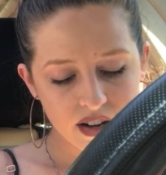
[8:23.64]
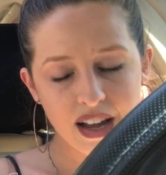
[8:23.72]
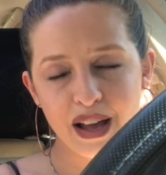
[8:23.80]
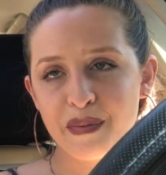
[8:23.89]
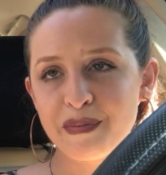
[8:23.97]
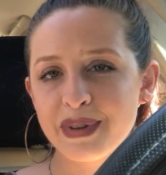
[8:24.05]

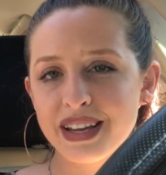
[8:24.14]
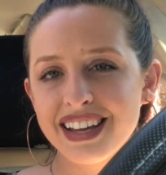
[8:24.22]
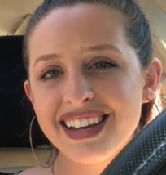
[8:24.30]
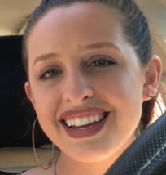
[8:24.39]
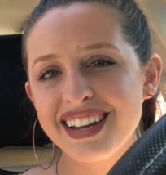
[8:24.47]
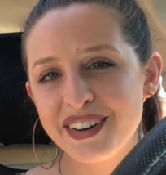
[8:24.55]
I'm
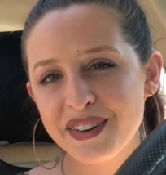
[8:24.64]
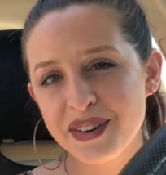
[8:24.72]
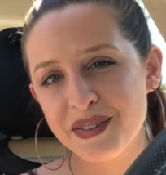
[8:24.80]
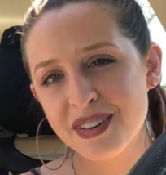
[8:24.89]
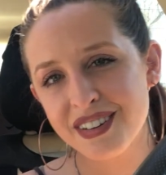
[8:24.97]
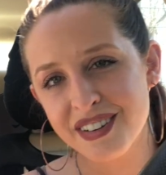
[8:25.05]

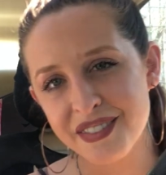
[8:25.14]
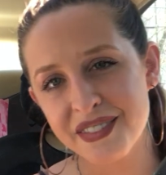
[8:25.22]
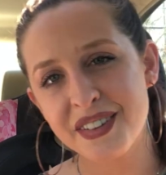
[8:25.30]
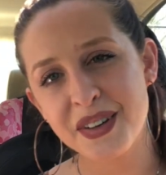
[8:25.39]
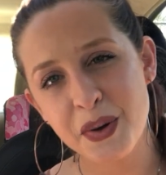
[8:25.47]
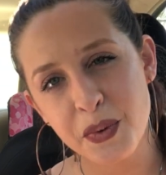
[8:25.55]
better off
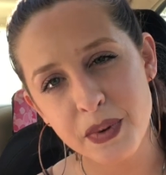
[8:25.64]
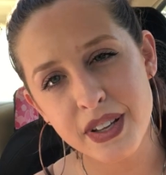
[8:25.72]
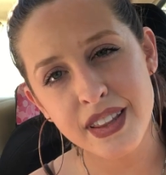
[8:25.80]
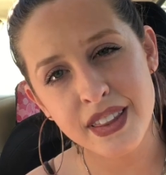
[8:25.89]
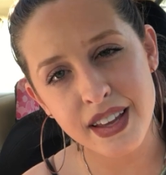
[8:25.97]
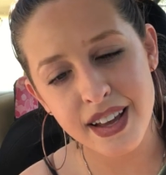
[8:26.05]

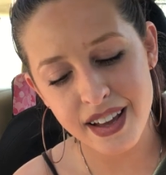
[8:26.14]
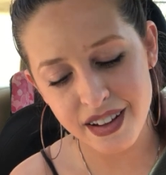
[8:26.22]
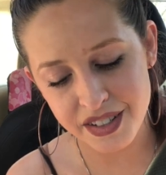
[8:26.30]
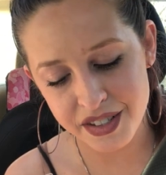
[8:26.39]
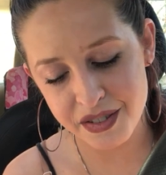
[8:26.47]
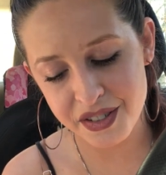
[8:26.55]

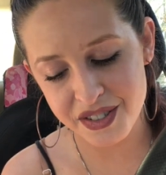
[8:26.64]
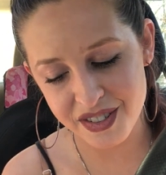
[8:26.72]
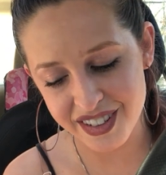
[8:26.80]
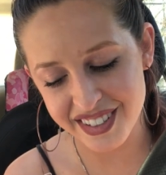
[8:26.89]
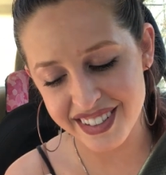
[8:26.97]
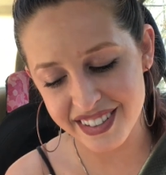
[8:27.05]
without you,
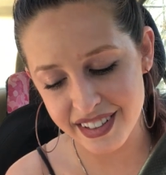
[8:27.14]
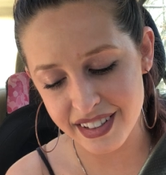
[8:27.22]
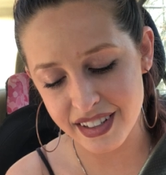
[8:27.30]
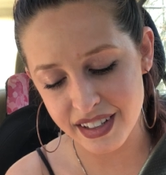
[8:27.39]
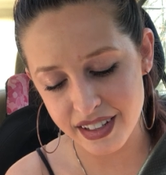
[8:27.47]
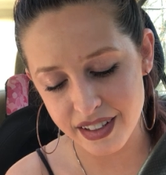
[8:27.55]
stronger
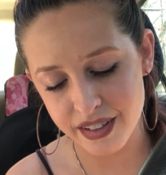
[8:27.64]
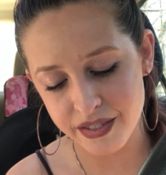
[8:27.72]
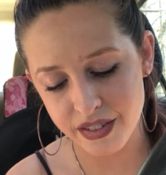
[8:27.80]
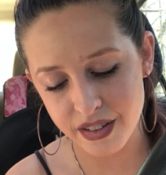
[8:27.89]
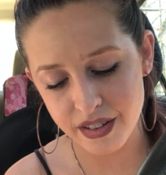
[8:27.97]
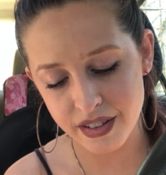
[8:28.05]
than
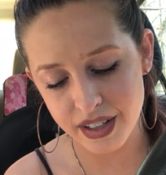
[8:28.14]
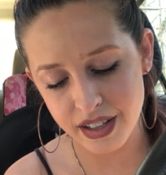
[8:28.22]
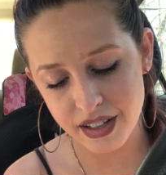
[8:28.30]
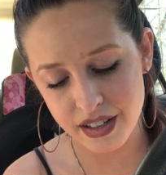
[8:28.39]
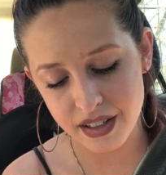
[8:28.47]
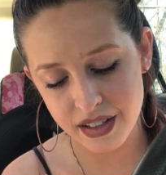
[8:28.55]
ever.
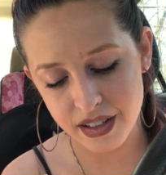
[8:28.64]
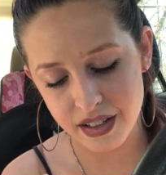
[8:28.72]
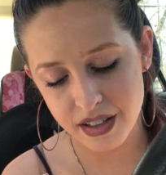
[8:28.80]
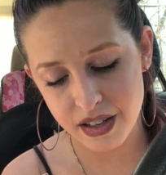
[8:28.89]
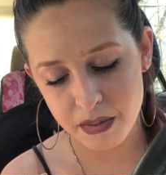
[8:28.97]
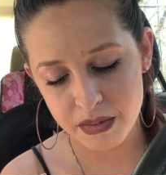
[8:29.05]
And I,
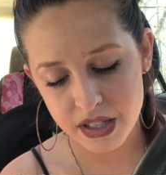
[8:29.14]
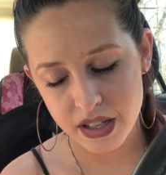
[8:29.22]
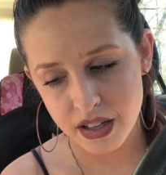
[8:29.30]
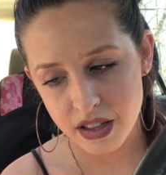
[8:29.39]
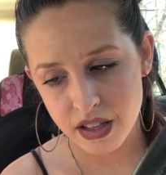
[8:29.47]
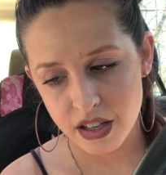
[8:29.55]

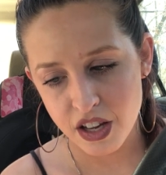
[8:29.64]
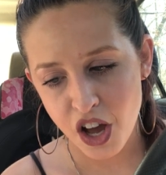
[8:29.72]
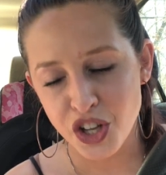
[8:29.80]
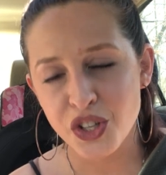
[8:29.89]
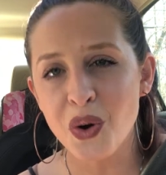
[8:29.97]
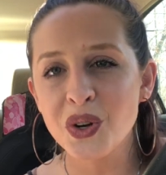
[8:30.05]

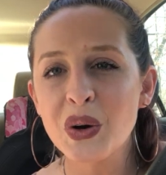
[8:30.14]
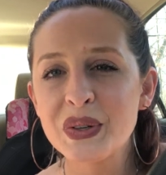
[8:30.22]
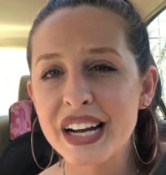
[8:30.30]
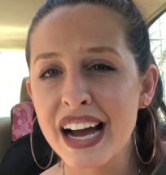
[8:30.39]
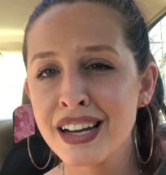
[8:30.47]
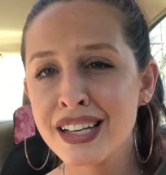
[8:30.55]
don't go
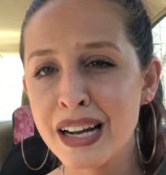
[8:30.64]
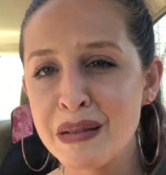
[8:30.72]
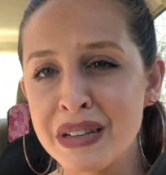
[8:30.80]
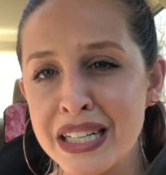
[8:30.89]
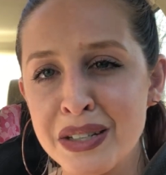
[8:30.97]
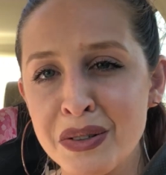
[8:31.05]
knocking on
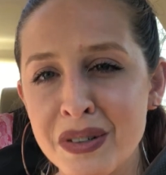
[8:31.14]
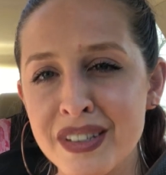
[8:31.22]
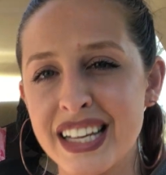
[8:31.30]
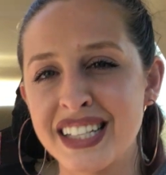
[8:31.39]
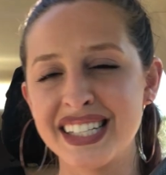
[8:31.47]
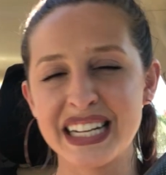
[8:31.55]
my door.
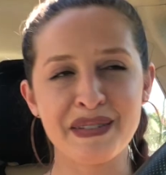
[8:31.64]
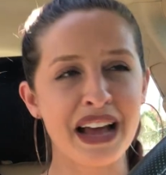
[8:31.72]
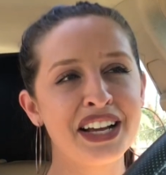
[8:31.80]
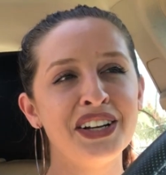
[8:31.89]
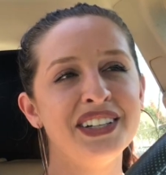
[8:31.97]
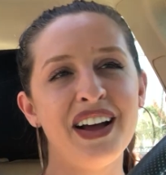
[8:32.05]
That's anyway. I
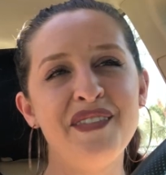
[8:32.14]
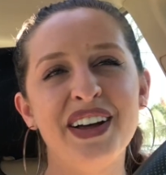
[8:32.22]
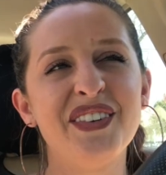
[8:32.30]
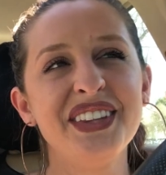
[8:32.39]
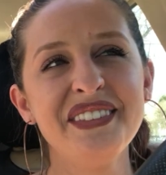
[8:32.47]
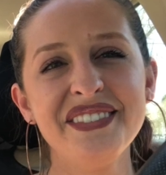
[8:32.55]
couldn't. I'm like,
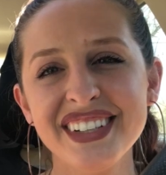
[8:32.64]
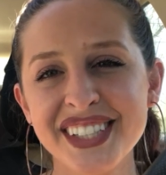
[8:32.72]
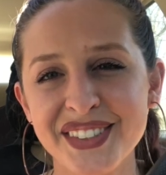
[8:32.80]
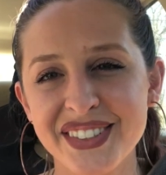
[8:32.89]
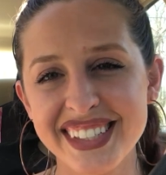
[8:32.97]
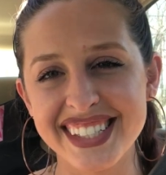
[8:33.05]
what the fuck
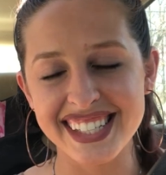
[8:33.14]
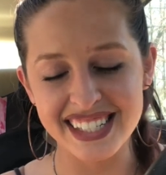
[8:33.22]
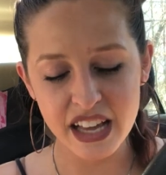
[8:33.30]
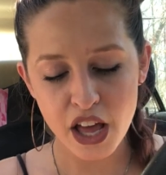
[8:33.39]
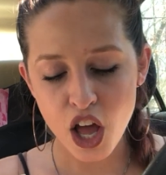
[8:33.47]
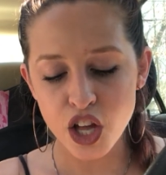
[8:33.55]
song is this?
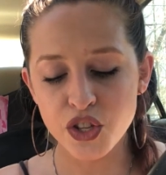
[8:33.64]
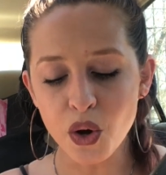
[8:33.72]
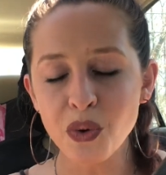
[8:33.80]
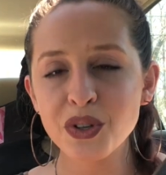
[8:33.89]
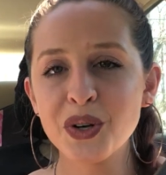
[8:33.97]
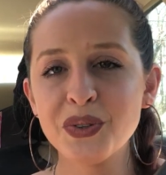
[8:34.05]

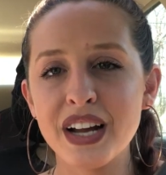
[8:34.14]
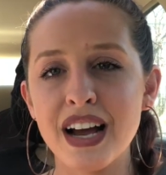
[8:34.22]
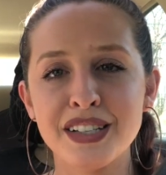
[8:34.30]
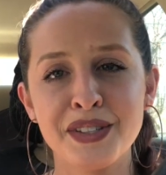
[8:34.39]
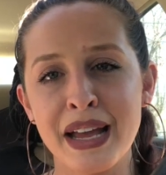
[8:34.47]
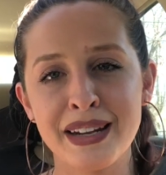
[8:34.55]
Don't go
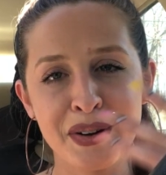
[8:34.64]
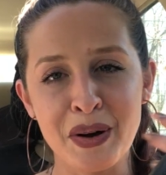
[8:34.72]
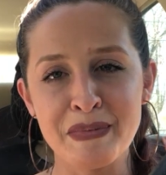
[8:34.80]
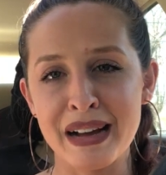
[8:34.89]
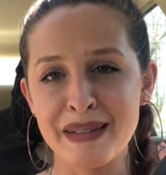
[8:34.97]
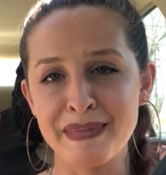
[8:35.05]
not and
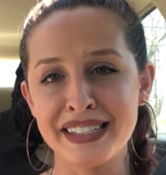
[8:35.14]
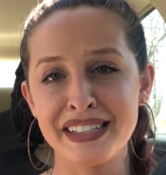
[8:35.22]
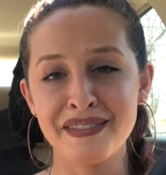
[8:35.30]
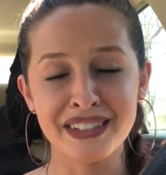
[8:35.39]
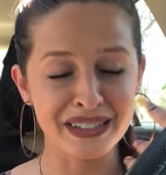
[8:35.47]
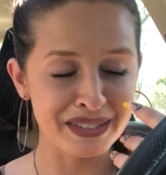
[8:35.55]
don't mind my
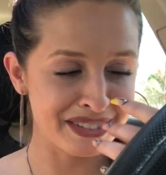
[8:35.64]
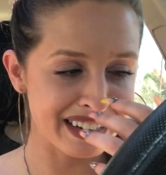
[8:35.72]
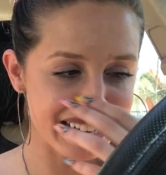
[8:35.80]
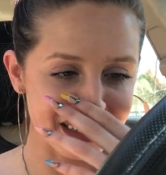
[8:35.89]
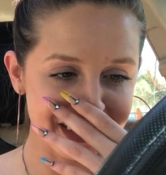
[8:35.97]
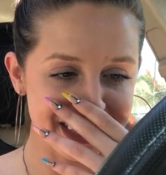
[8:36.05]
stuffy nose right
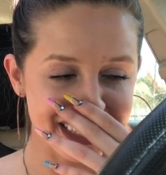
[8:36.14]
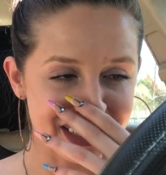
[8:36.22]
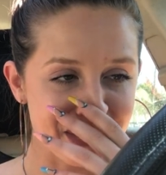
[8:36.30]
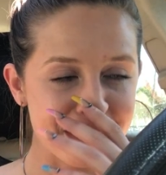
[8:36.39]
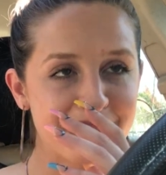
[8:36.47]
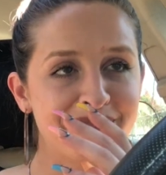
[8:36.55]
now. It's like
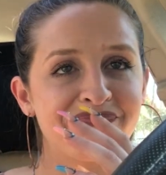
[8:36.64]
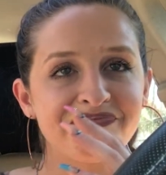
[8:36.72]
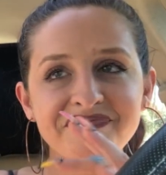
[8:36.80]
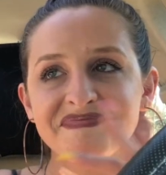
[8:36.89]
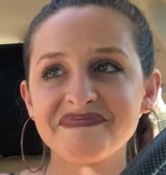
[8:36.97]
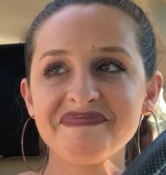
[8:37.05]
so bad.
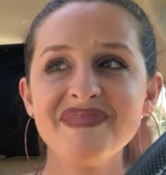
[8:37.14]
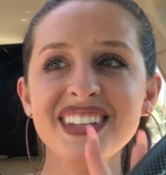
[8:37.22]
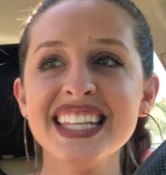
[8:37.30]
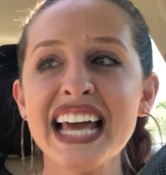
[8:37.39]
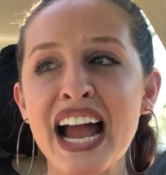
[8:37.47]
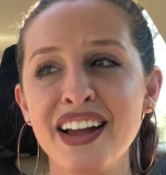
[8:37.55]

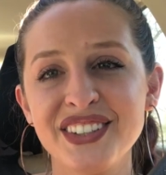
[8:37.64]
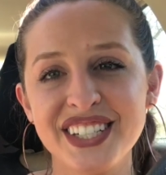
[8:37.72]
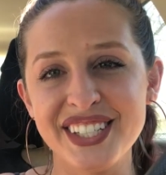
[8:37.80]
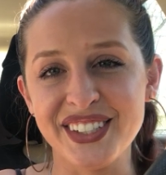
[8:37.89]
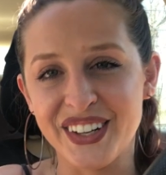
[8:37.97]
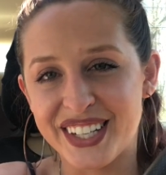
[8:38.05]
The
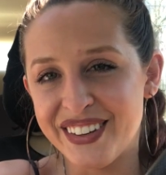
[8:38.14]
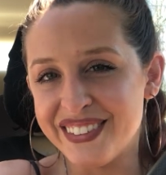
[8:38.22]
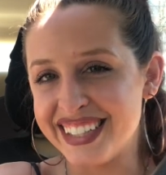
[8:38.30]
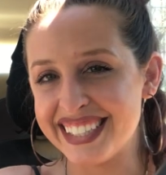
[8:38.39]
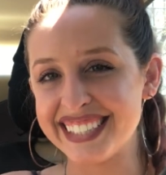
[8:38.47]
allergies are